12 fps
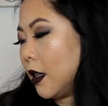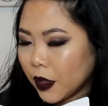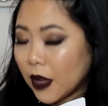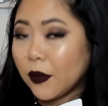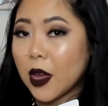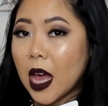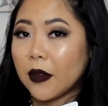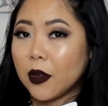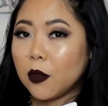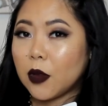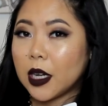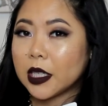If you
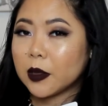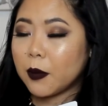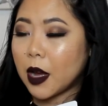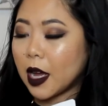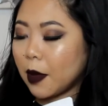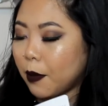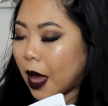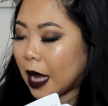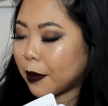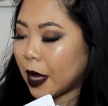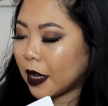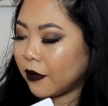haven't watched my
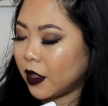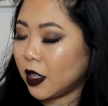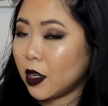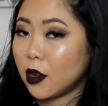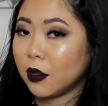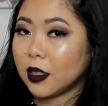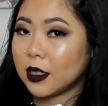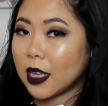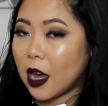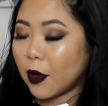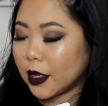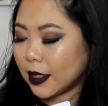backpack video, this is
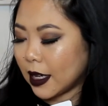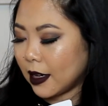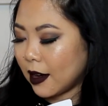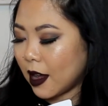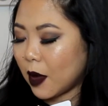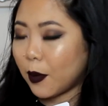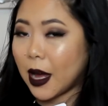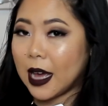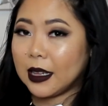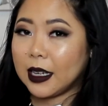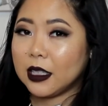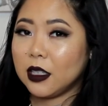how I set it up.
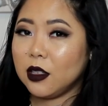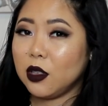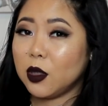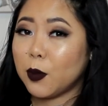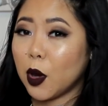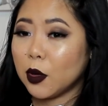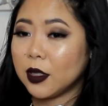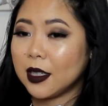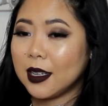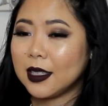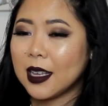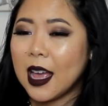I like to use
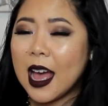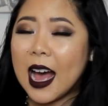post-its.